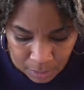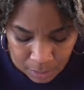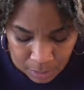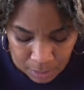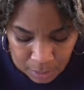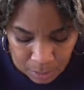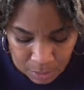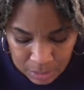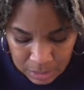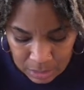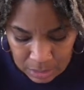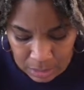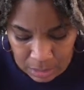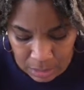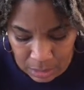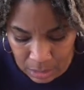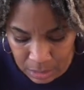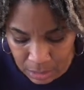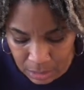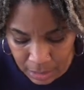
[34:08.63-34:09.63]
No, what is
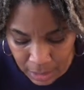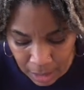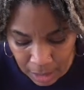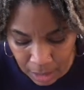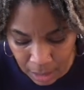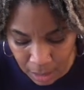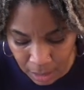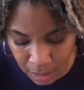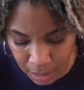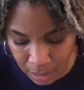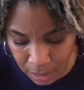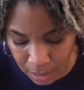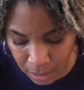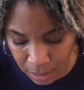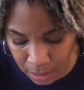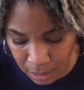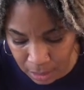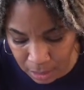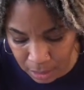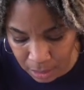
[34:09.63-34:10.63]
this? Yeah.
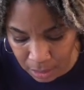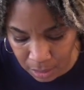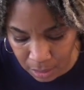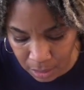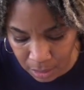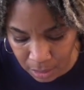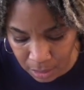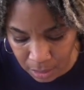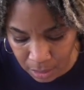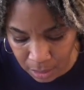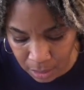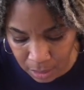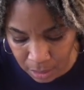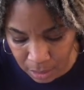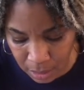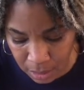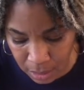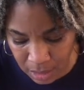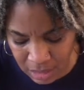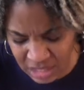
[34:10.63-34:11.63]

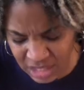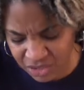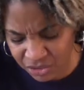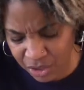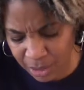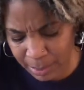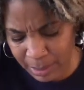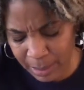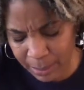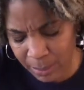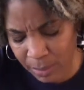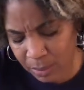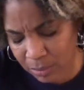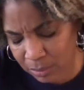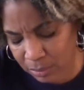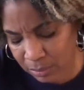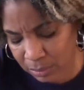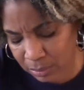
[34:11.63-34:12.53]
Is this Free People?